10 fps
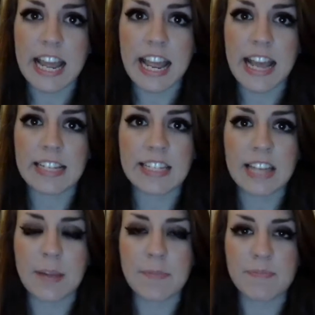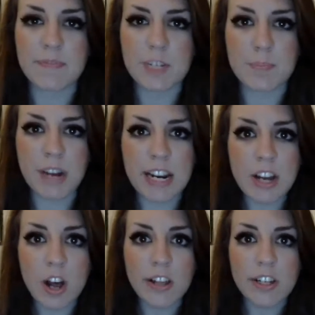and it's like
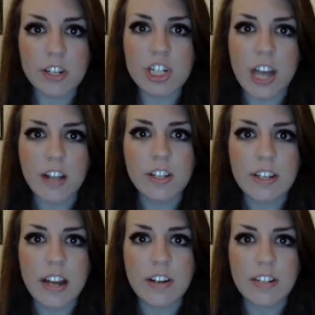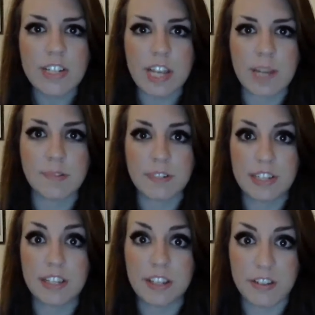spreading all your childhood out on a table and
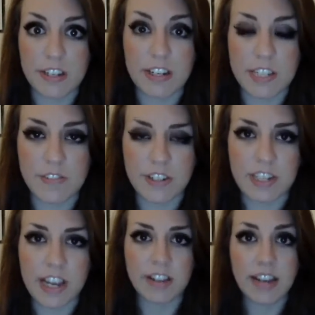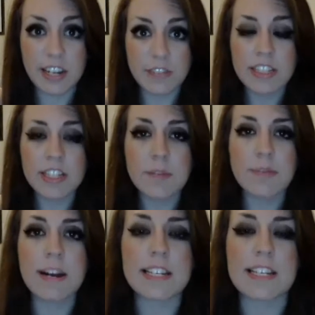telling you that it's for sale, and at really good
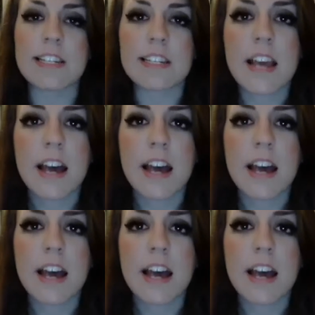prices.